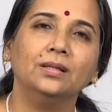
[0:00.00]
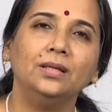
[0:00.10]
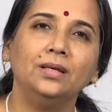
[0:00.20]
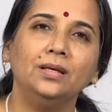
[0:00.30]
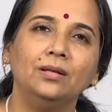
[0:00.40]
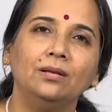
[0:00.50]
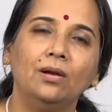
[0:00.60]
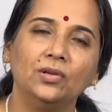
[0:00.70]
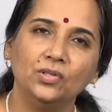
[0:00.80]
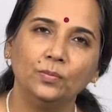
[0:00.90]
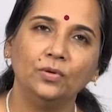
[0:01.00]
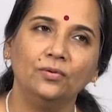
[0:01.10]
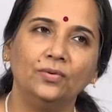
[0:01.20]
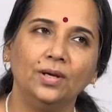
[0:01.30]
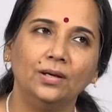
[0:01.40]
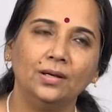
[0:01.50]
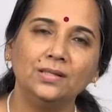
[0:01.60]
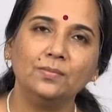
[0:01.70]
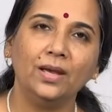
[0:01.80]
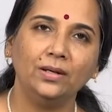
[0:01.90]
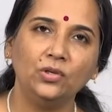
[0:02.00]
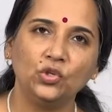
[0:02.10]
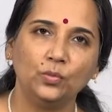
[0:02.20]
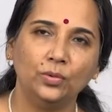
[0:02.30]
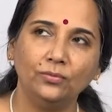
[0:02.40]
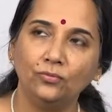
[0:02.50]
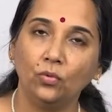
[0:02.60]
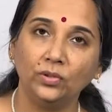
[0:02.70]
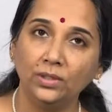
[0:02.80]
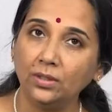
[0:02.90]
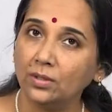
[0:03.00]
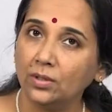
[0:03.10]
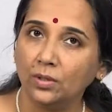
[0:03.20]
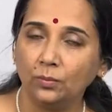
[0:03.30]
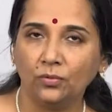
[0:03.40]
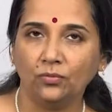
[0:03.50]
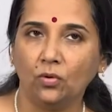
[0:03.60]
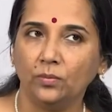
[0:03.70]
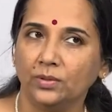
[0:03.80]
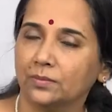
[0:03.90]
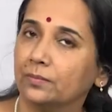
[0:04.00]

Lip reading: the large number of ragas manageable for the performer.